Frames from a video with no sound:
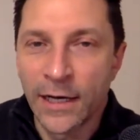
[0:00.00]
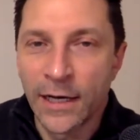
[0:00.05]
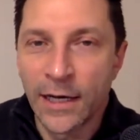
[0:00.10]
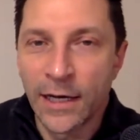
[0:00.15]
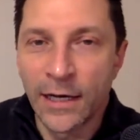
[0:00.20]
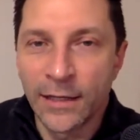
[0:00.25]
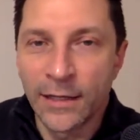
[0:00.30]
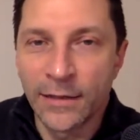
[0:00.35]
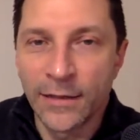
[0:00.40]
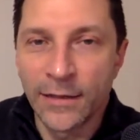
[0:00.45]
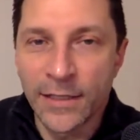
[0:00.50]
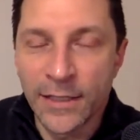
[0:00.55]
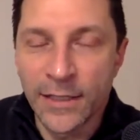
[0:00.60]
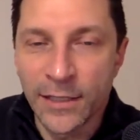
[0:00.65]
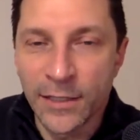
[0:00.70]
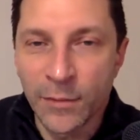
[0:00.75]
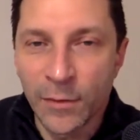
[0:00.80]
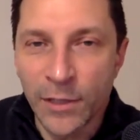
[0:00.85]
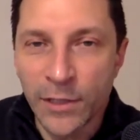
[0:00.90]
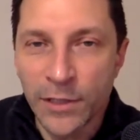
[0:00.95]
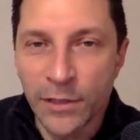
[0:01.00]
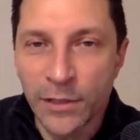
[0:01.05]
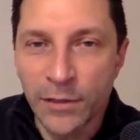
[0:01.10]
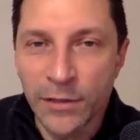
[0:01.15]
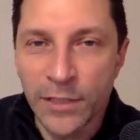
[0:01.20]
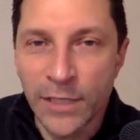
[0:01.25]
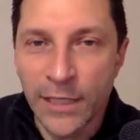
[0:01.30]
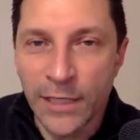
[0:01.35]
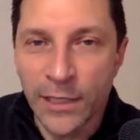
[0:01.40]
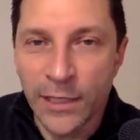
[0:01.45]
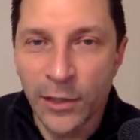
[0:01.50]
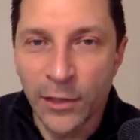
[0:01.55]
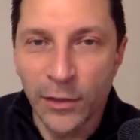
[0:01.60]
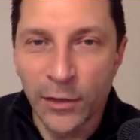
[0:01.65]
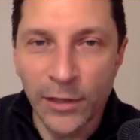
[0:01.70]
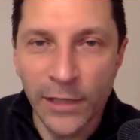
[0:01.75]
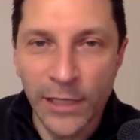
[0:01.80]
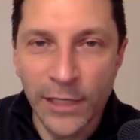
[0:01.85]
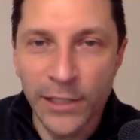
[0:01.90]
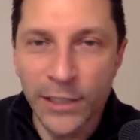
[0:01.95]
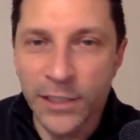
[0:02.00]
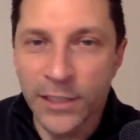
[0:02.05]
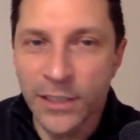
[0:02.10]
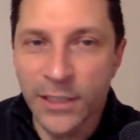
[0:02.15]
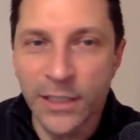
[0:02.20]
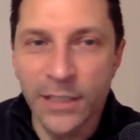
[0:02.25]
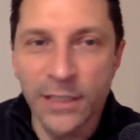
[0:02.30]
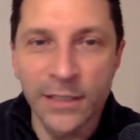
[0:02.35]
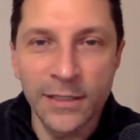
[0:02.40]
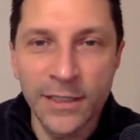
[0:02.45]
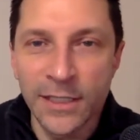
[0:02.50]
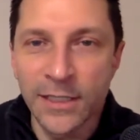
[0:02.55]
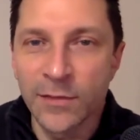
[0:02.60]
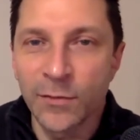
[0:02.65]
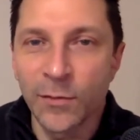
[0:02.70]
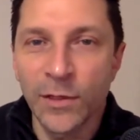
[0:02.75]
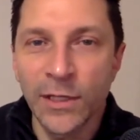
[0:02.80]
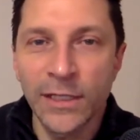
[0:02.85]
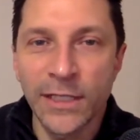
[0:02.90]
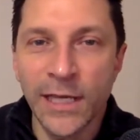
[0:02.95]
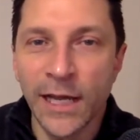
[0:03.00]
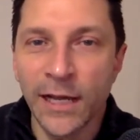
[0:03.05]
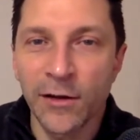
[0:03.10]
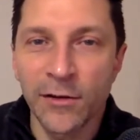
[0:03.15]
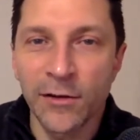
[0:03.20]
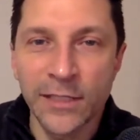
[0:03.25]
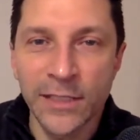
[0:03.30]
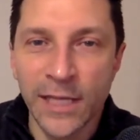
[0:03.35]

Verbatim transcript: uh, the situation looks like currently. Just uh, since Willie Taggart's